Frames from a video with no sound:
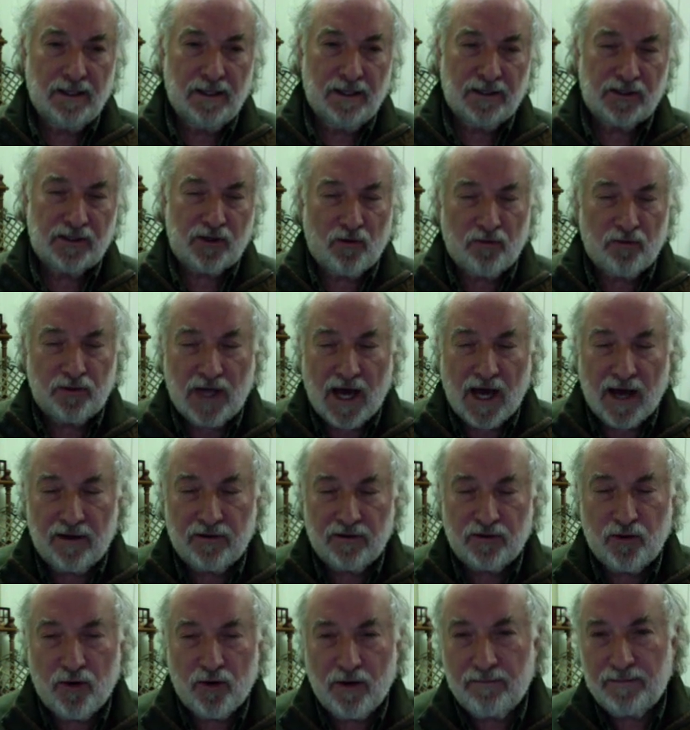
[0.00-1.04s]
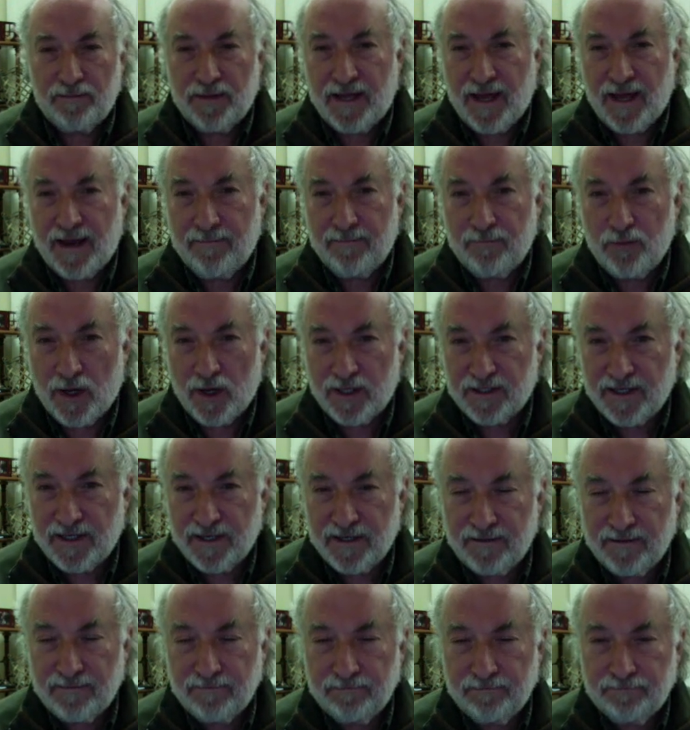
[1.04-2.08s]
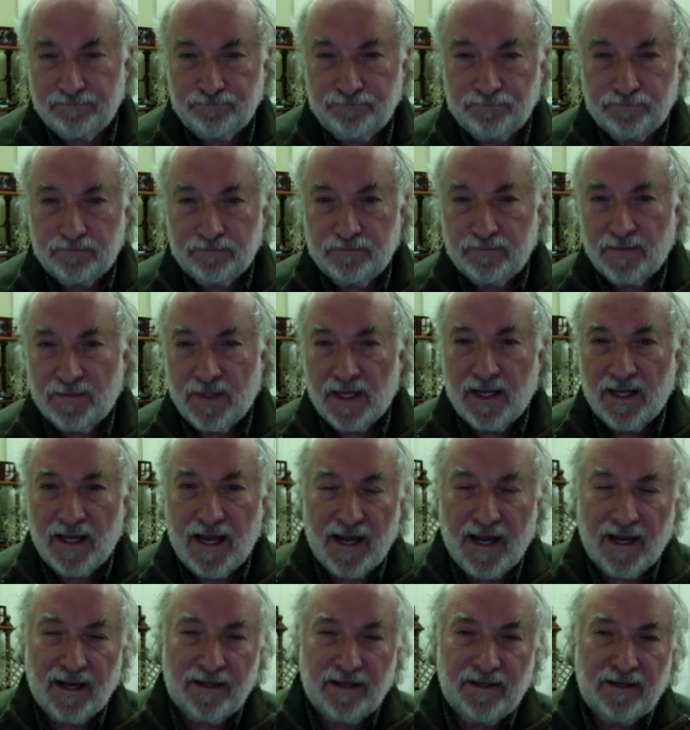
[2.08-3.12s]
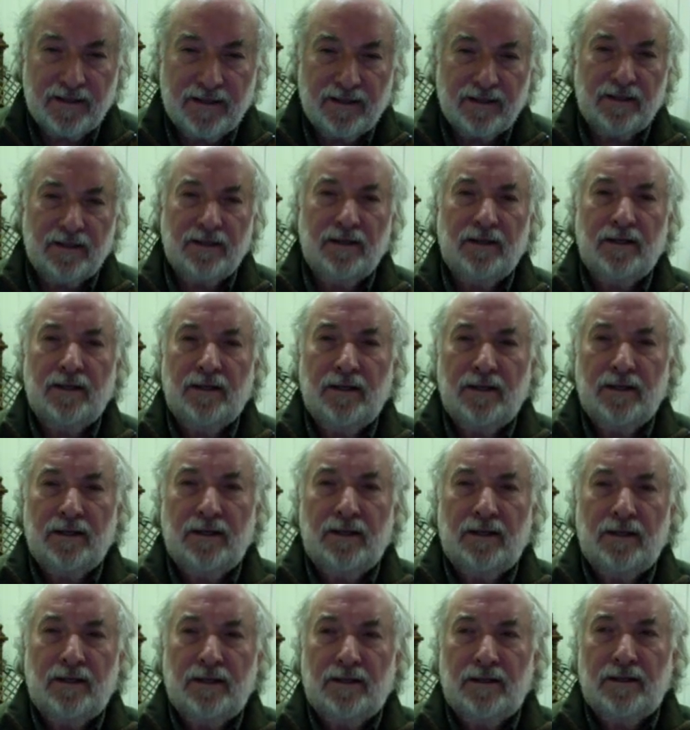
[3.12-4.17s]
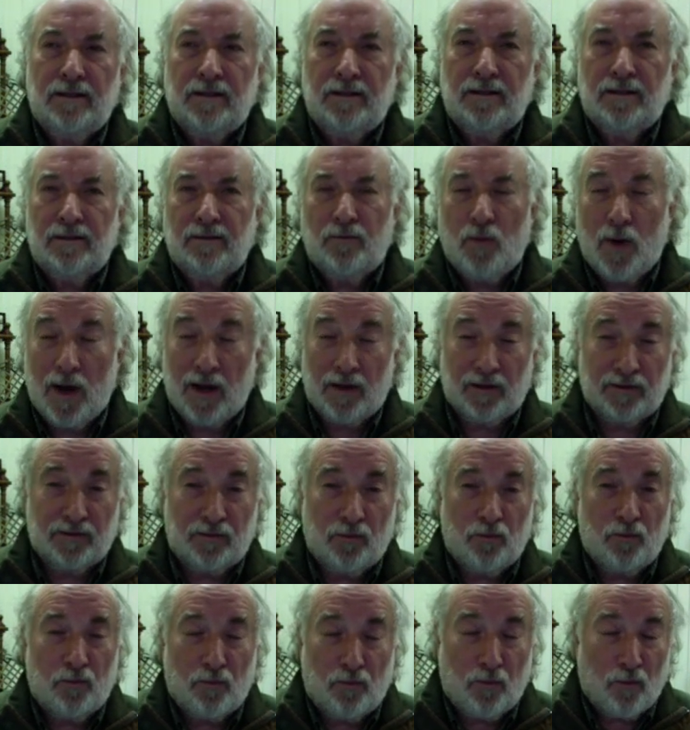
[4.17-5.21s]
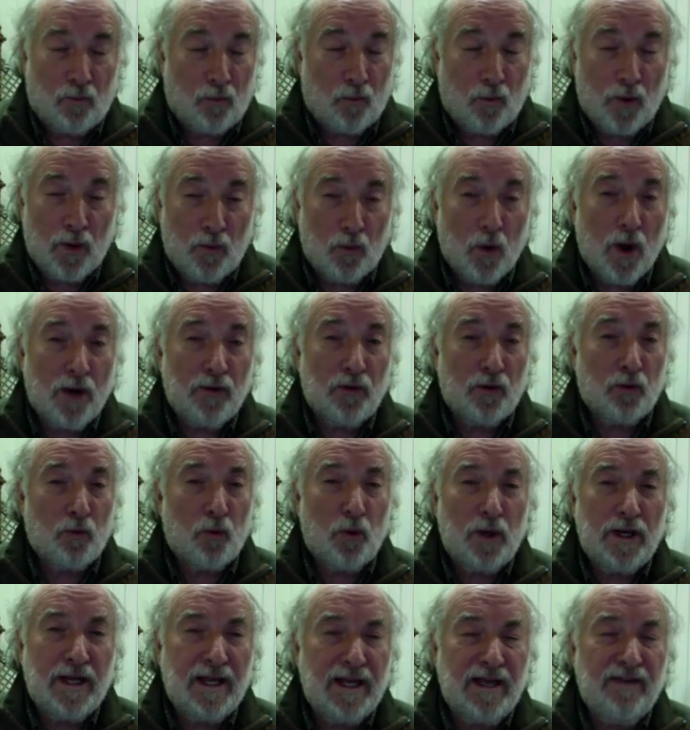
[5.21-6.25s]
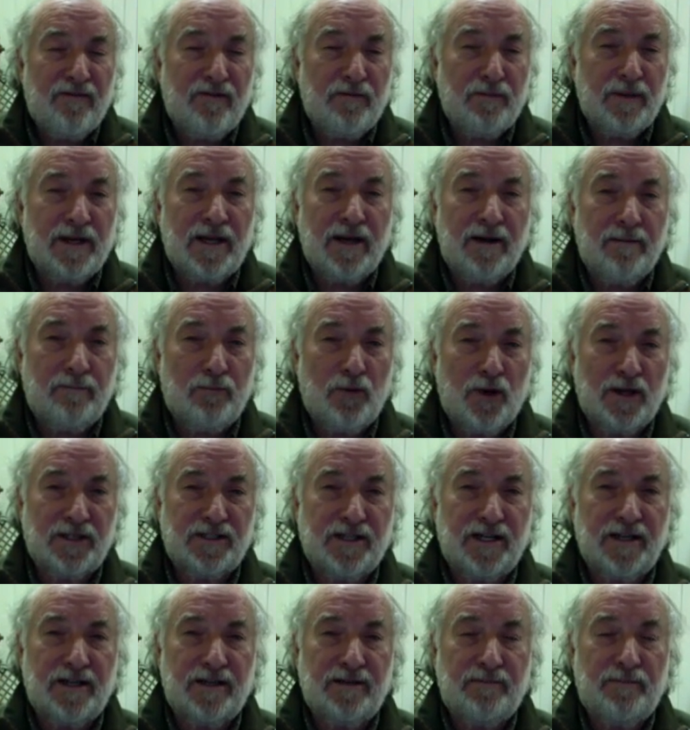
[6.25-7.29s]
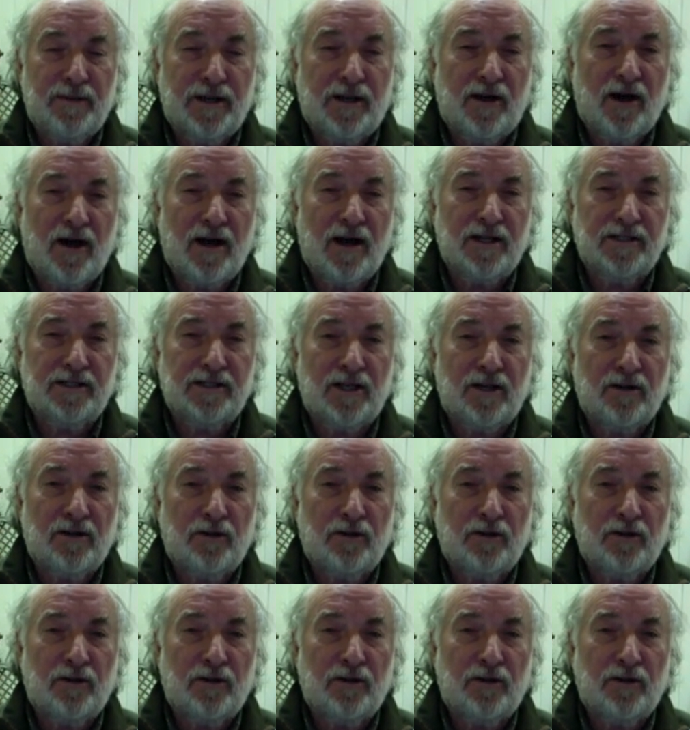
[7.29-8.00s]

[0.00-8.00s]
So Donald Trump became president, and, well, we wondered, would he even become president? Because